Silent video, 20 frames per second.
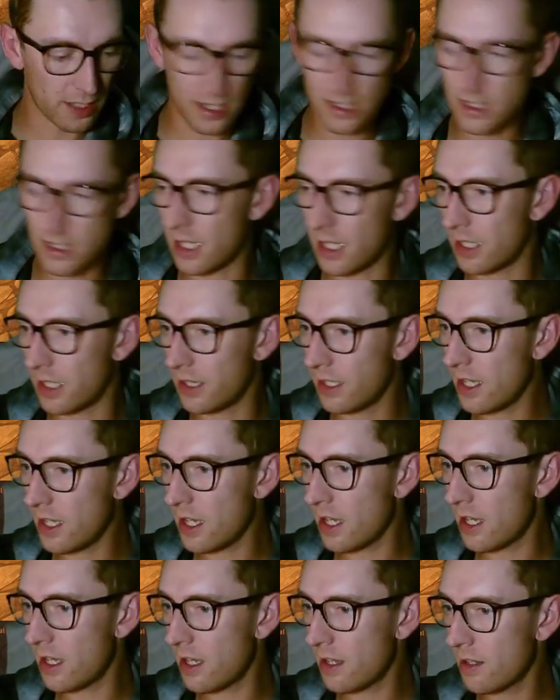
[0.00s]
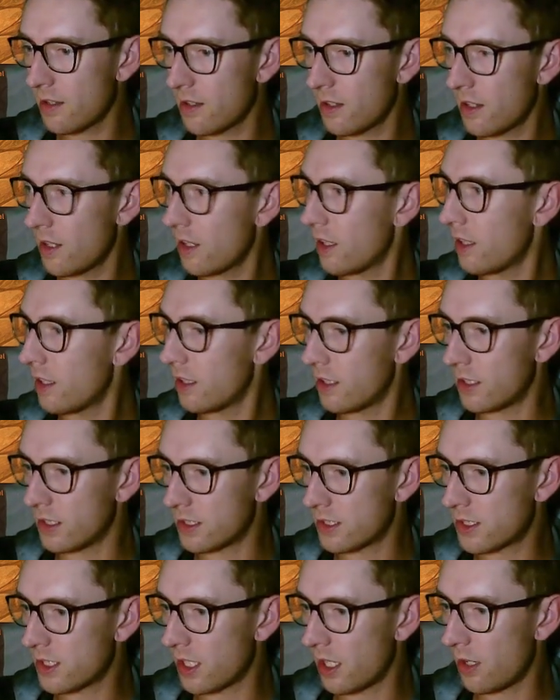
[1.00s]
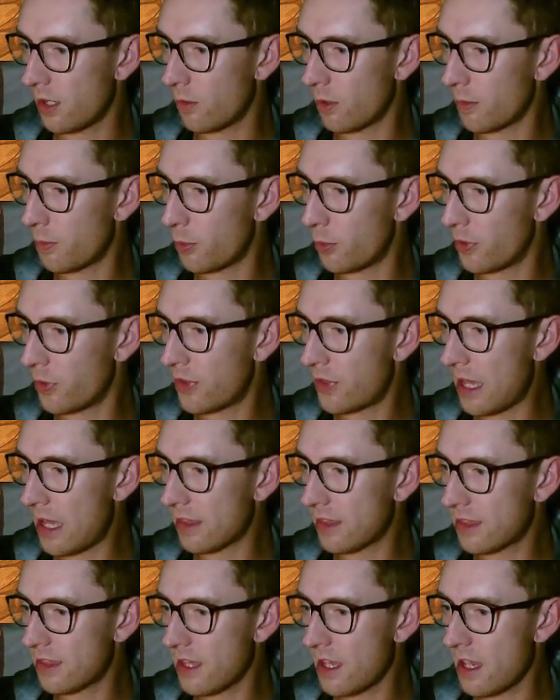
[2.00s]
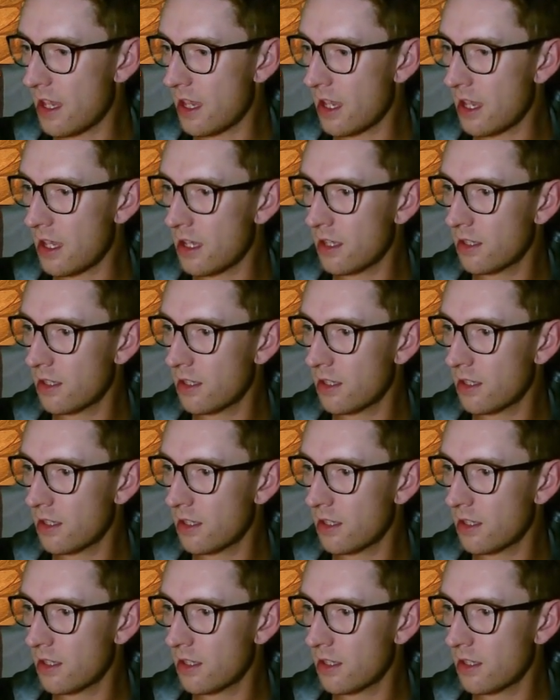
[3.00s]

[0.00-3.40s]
down there. Let's say I want to put that there.